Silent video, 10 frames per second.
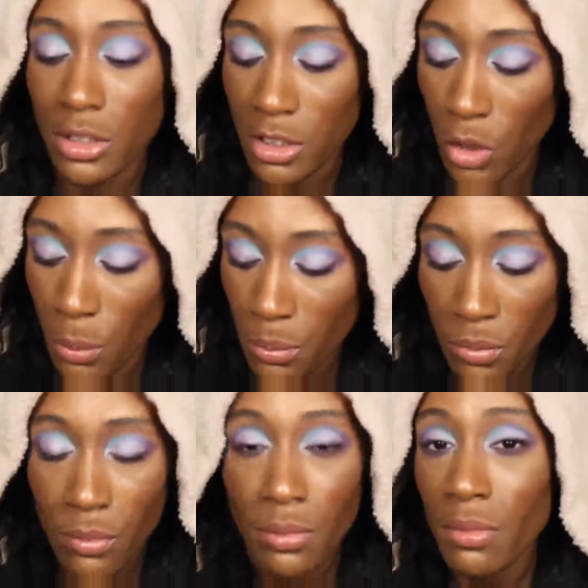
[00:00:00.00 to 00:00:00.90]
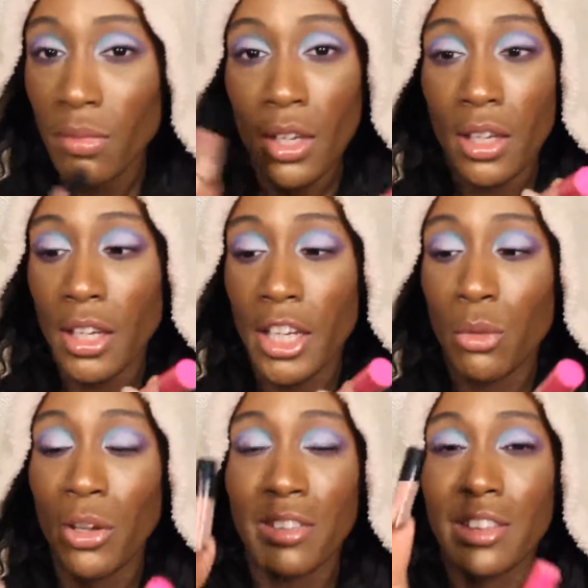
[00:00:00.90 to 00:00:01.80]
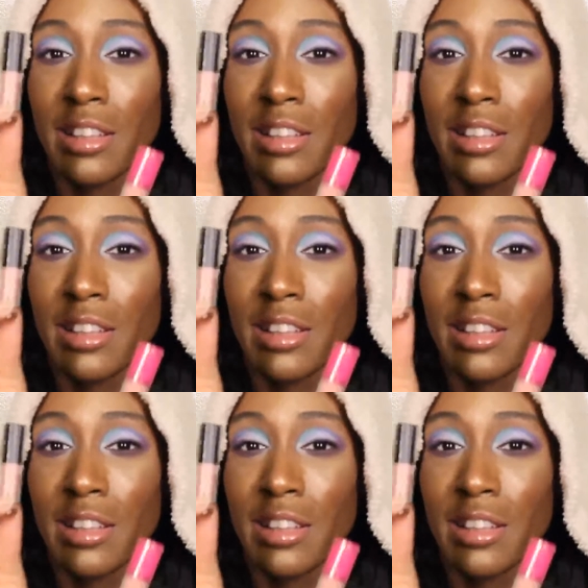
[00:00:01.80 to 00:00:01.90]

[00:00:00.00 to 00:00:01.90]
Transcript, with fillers: So anyway,